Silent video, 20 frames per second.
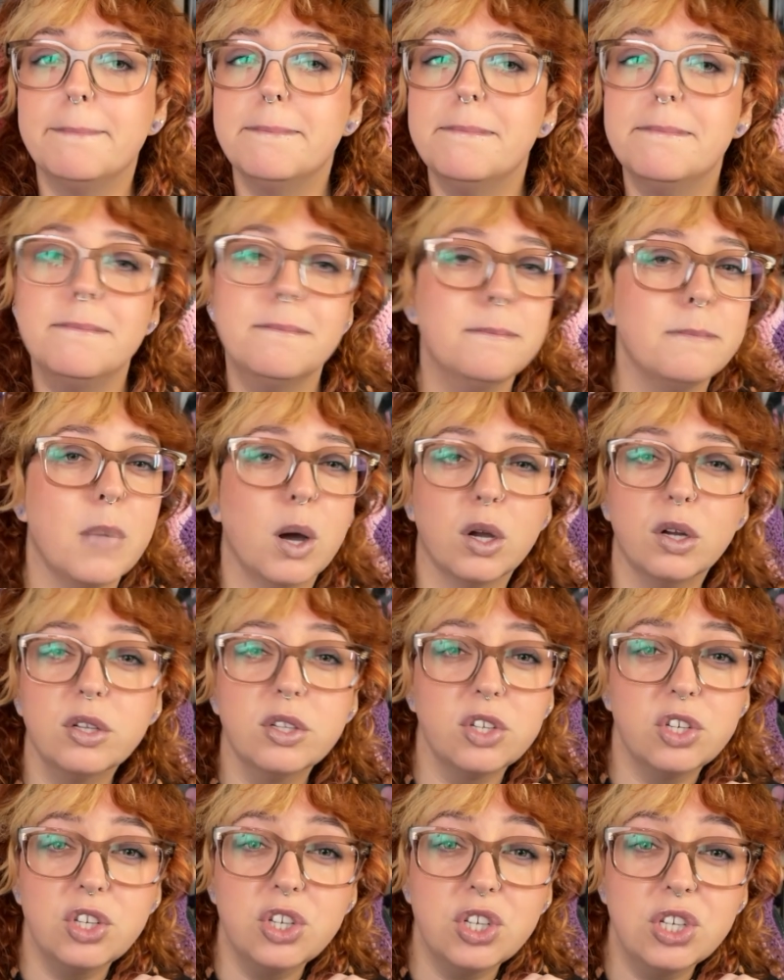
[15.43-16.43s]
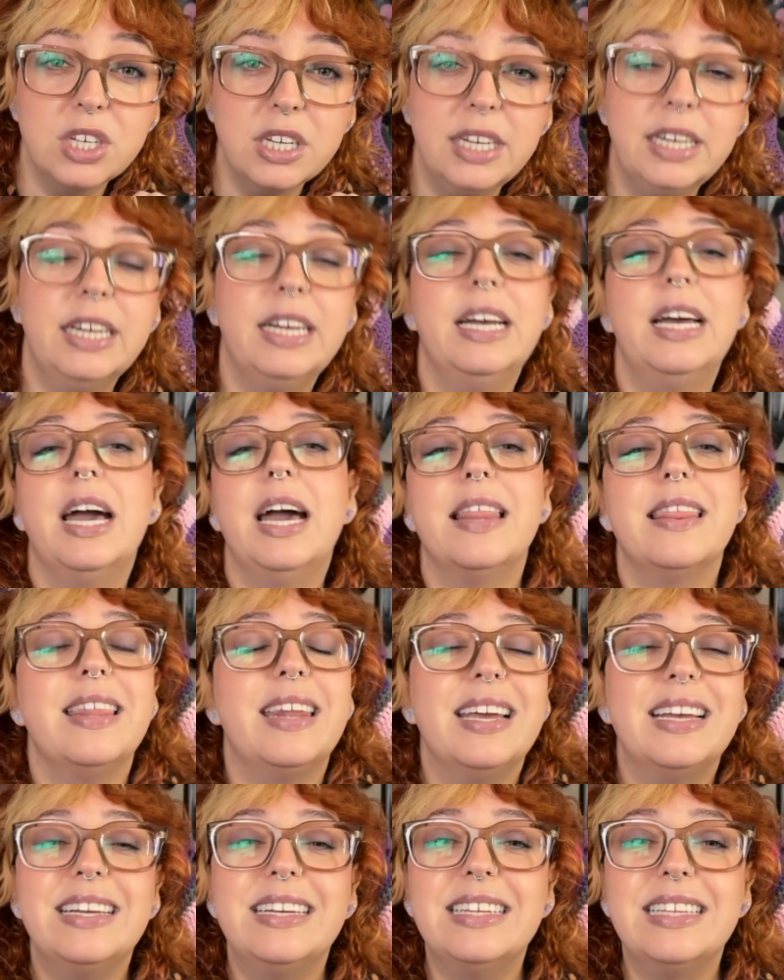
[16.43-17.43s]
March. Then
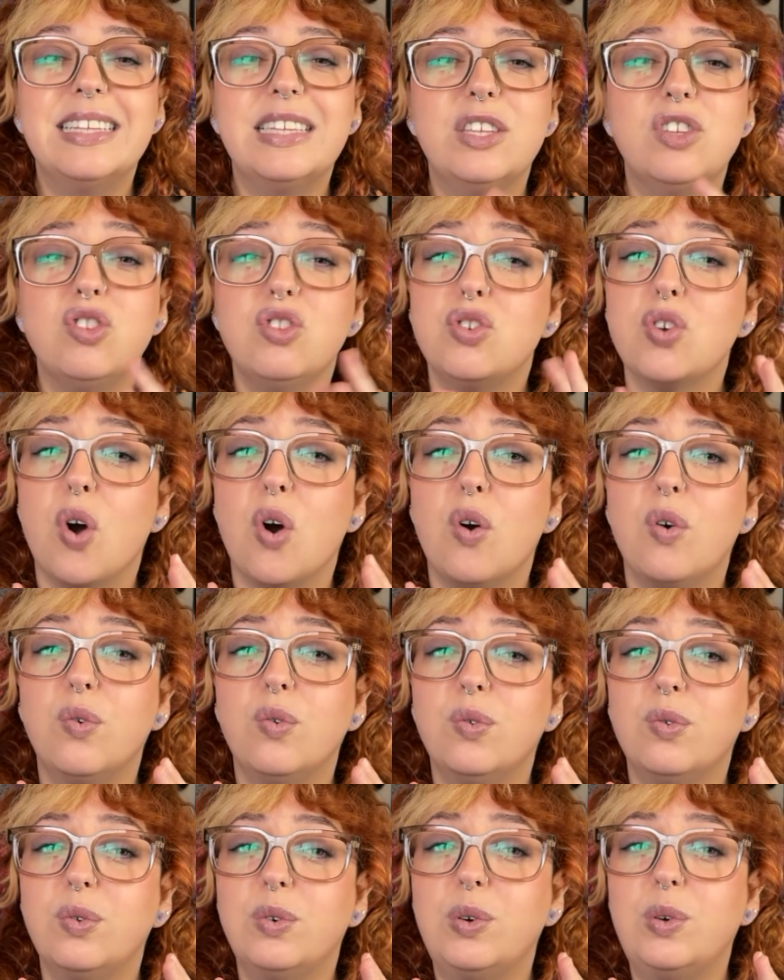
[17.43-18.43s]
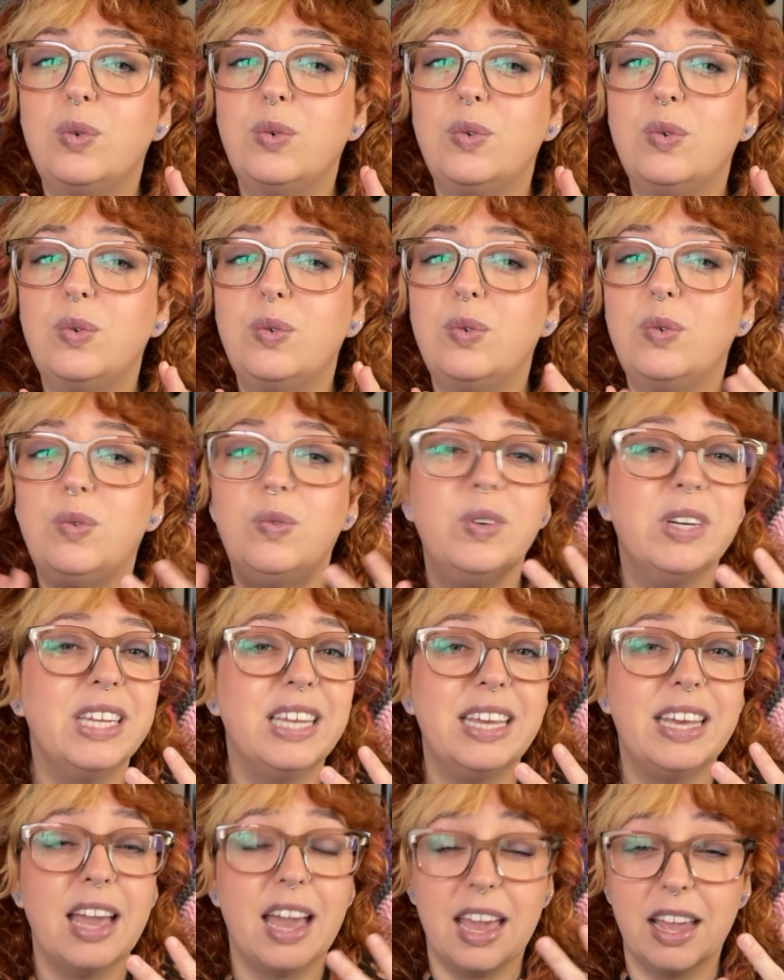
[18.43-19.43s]
I don't really
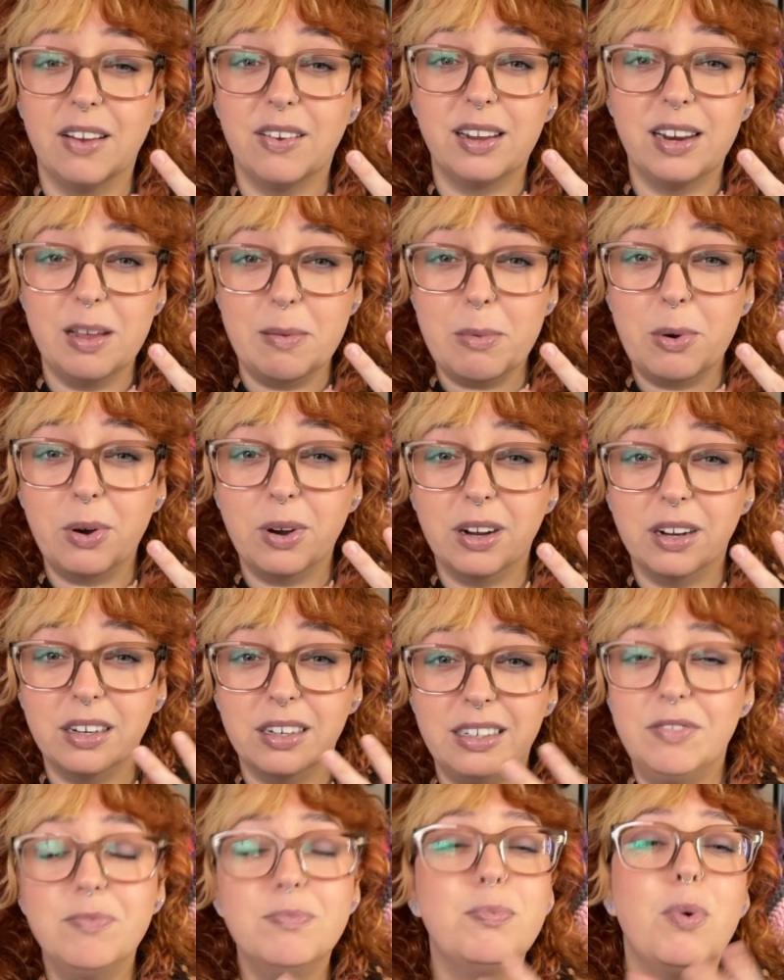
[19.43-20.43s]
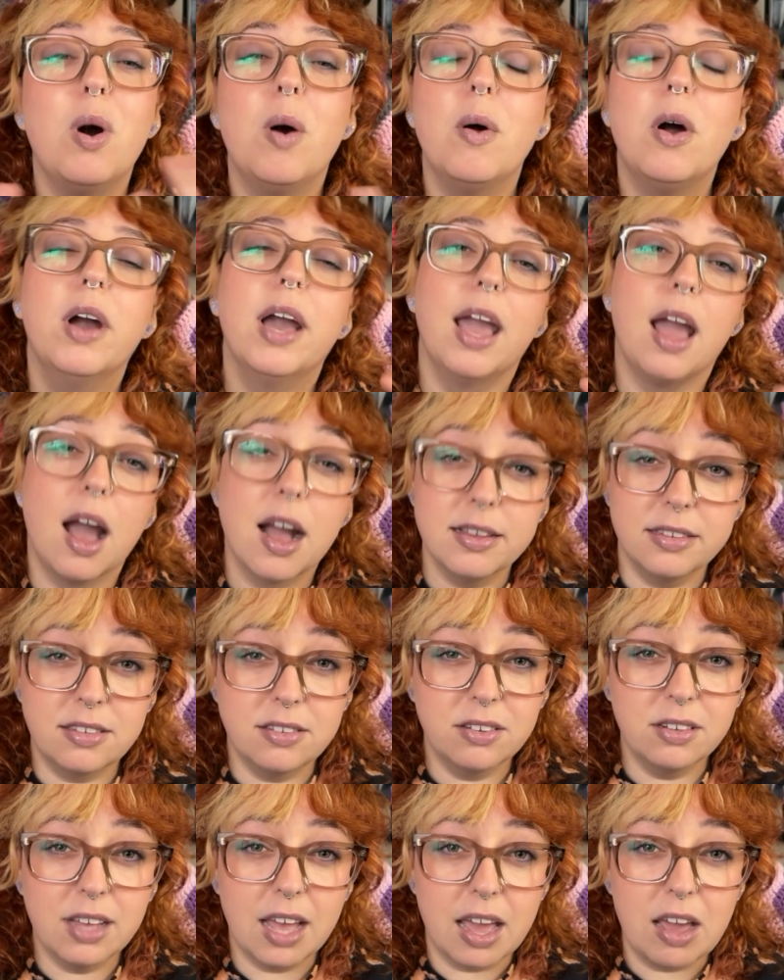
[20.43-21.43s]
care anymore. Well, okay, I still
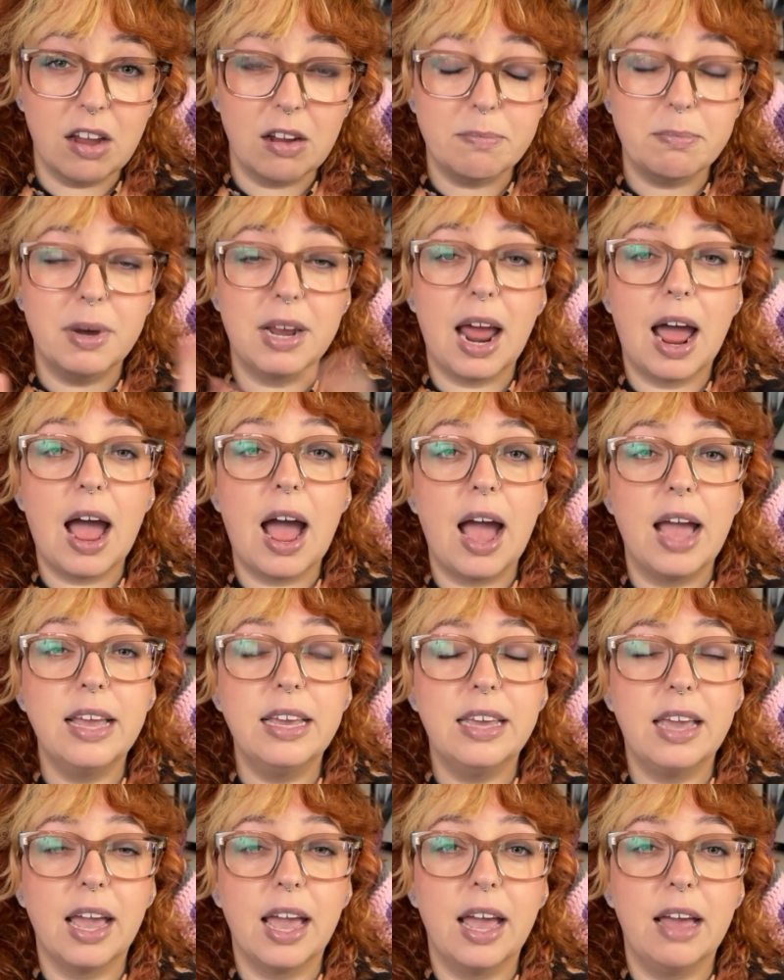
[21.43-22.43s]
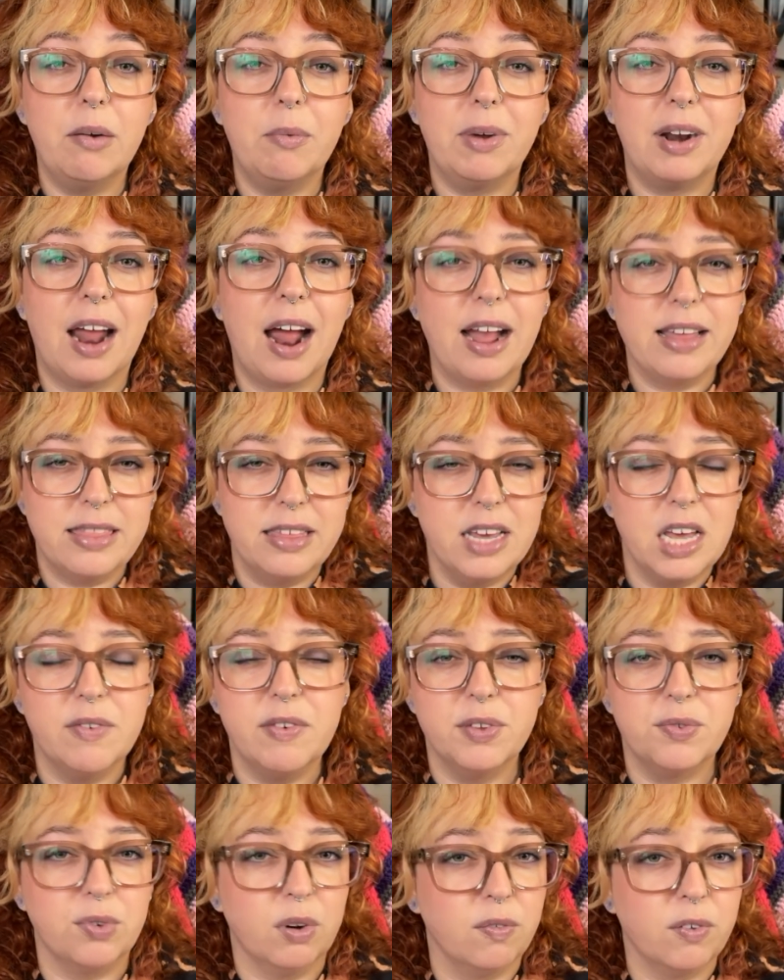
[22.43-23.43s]
care, but I get what I think of
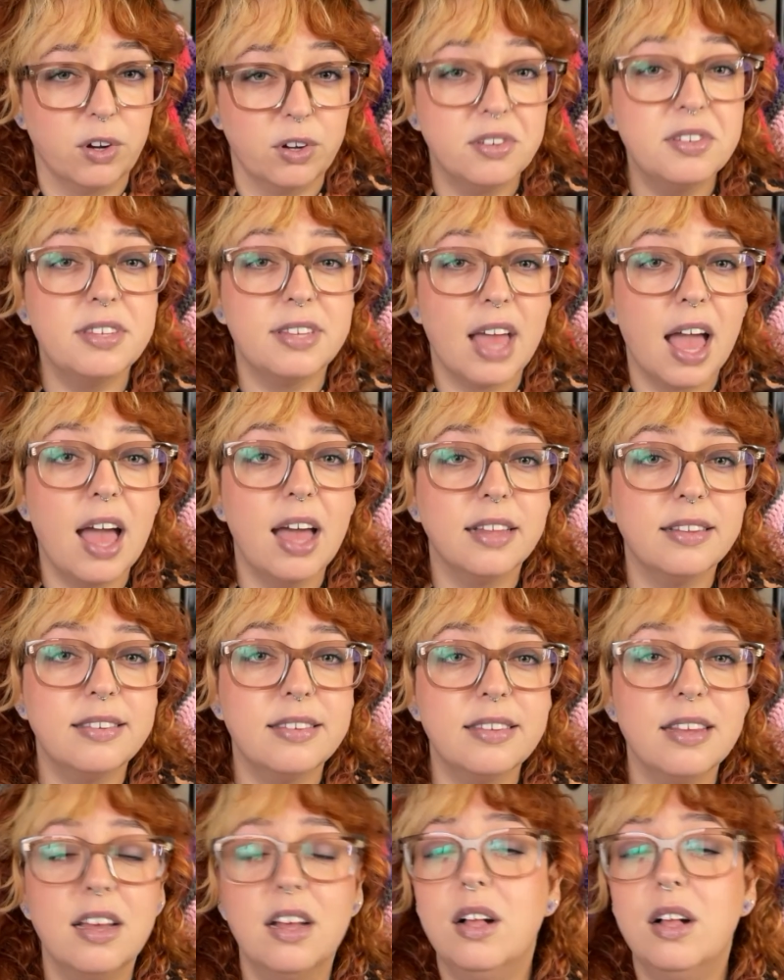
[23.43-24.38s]
as reverse sads.